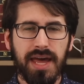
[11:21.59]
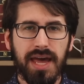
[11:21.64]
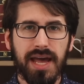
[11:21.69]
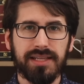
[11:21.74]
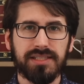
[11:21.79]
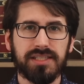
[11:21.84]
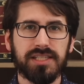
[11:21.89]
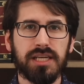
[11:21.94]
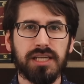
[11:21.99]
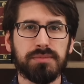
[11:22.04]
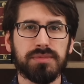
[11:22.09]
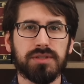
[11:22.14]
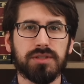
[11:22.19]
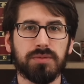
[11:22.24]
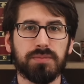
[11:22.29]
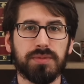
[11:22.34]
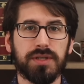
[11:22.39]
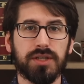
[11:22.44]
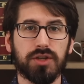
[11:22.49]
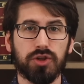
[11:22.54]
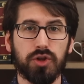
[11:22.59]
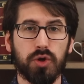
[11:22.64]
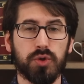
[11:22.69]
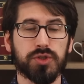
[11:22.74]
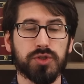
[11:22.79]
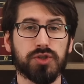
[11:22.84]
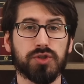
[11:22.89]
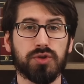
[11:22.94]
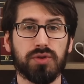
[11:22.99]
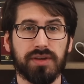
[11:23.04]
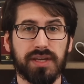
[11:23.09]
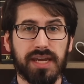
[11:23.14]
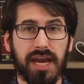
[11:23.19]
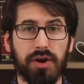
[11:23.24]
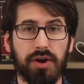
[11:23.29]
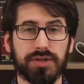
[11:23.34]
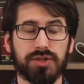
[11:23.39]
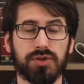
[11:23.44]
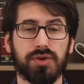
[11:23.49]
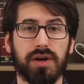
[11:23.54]
and seems to be closer to the
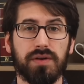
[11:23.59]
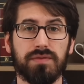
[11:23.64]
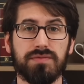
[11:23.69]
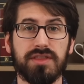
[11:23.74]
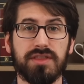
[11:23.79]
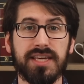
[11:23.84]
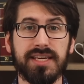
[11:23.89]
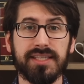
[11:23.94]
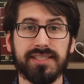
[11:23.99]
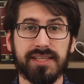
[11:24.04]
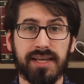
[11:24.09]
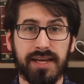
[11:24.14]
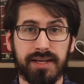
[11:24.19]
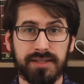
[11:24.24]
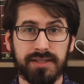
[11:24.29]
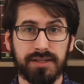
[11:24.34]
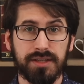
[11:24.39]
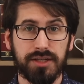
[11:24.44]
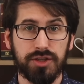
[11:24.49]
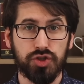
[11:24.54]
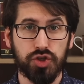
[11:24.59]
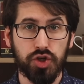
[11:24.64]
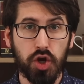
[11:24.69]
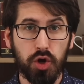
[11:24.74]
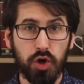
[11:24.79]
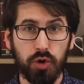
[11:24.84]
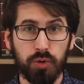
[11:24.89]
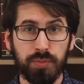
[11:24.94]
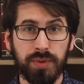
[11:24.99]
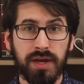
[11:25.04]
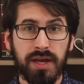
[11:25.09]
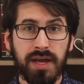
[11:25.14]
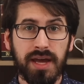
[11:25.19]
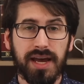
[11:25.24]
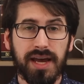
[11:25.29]
character of the Satan in Job